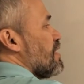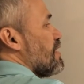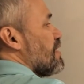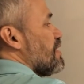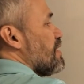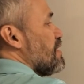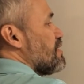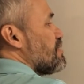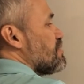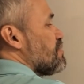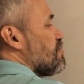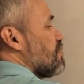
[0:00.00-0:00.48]

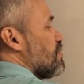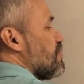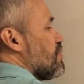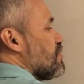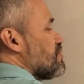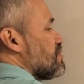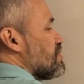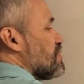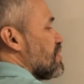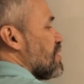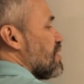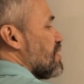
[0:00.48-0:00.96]
Let's
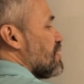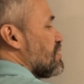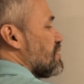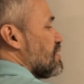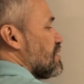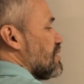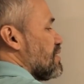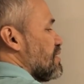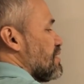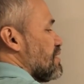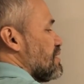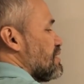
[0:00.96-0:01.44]
suppose that
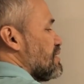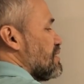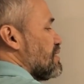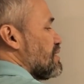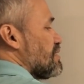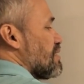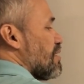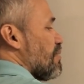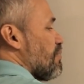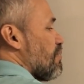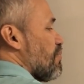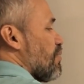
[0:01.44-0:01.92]
this
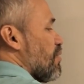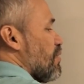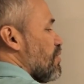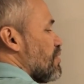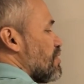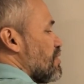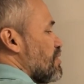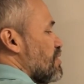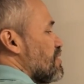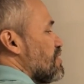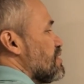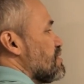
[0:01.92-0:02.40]
is a
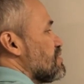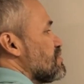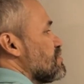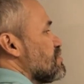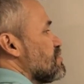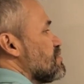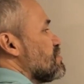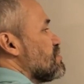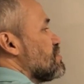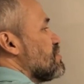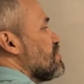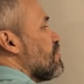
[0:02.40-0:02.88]
point t
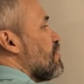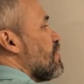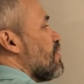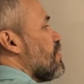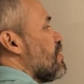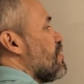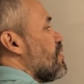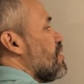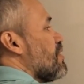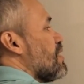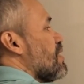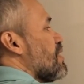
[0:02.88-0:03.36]
sub
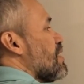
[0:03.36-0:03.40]
0,